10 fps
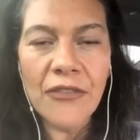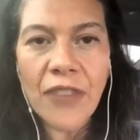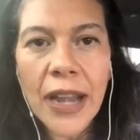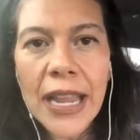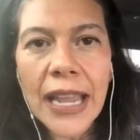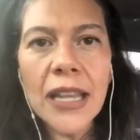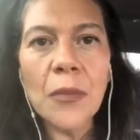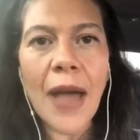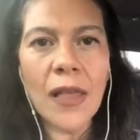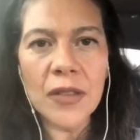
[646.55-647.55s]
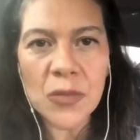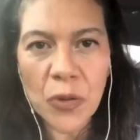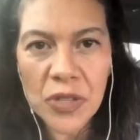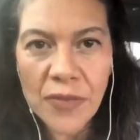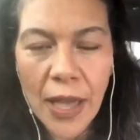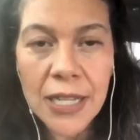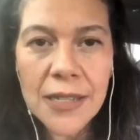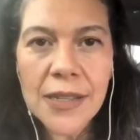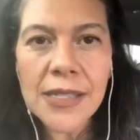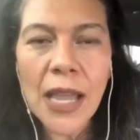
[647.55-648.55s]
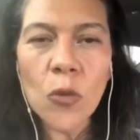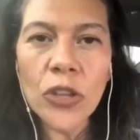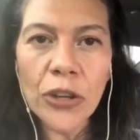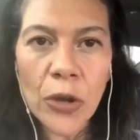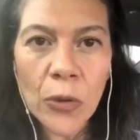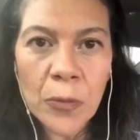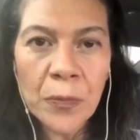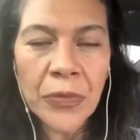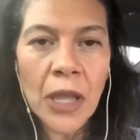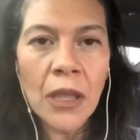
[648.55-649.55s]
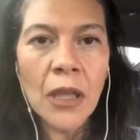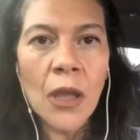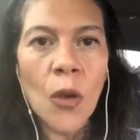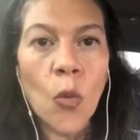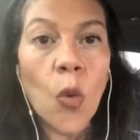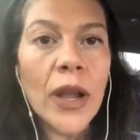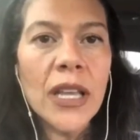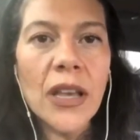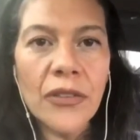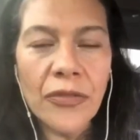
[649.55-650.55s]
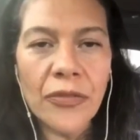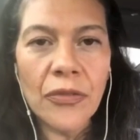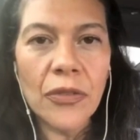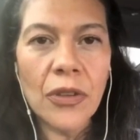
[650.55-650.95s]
inviting in a balanced perspective to say, well, what if